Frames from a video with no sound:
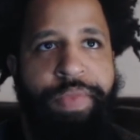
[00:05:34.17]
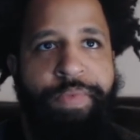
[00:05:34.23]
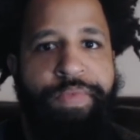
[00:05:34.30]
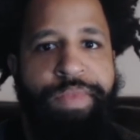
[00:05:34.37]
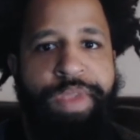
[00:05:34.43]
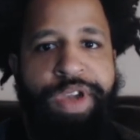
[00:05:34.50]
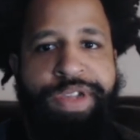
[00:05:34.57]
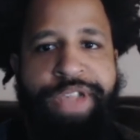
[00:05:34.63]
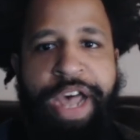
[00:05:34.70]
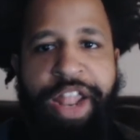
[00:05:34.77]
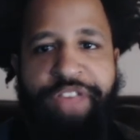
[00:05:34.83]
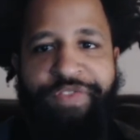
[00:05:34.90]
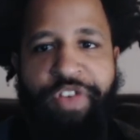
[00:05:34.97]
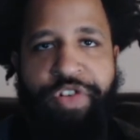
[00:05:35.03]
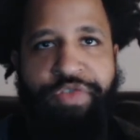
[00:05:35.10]
Solid
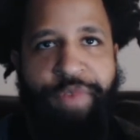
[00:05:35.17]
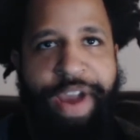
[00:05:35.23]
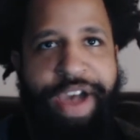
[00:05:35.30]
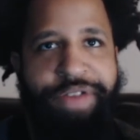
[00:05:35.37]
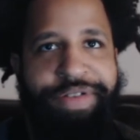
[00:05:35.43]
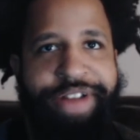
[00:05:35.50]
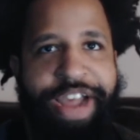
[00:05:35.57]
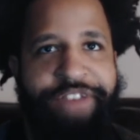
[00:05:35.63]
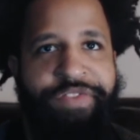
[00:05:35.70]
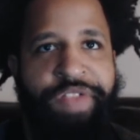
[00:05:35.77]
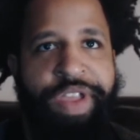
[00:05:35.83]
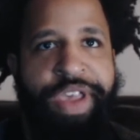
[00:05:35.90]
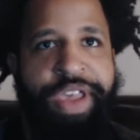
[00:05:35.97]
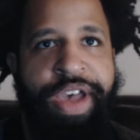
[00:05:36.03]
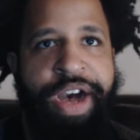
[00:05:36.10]
first round.
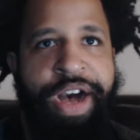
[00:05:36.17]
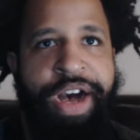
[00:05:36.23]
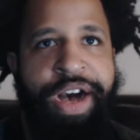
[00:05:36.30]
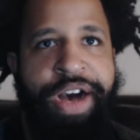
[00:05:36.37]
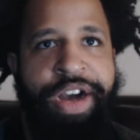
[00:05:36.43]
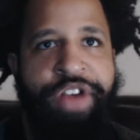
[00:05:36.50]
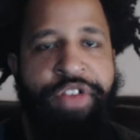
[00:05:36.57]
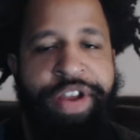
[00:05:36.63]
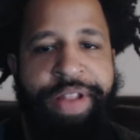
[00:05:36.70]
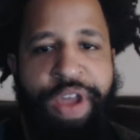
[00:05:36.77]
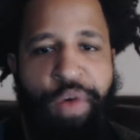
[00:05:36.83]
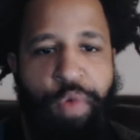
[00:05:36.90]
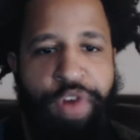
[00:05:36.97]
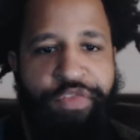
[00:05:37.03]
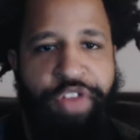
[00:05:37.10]
Definitely grade that
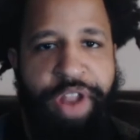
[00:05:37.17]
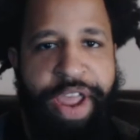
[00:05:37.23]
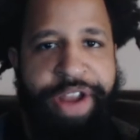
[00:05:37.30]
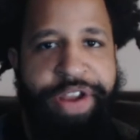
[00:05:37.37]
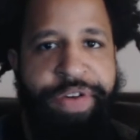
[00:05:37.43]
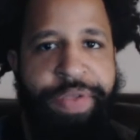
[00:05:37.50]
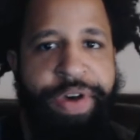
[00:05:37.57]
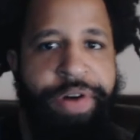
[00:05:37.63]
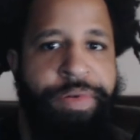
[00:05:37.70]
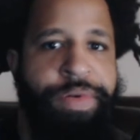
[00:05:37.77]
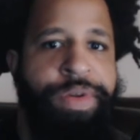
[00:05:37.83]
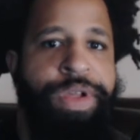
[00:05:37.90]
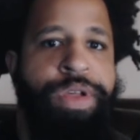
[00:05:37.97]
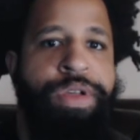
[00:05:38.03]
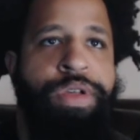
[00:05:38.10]
one for Lando, though.
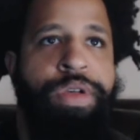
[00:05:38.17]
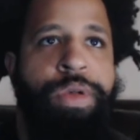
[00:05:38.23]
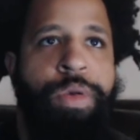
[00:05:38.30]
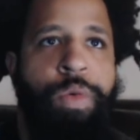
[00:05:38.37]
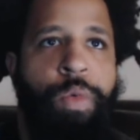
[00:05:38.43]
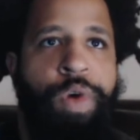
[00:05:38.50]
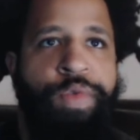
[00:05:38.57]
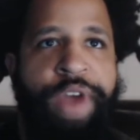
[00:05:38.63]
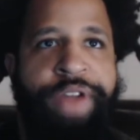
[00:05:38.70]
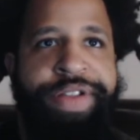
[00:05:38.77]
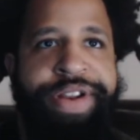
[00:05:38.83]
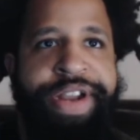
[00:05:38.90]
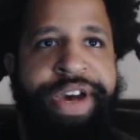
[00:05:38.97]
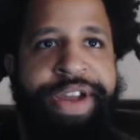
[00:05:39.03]
1 round to none.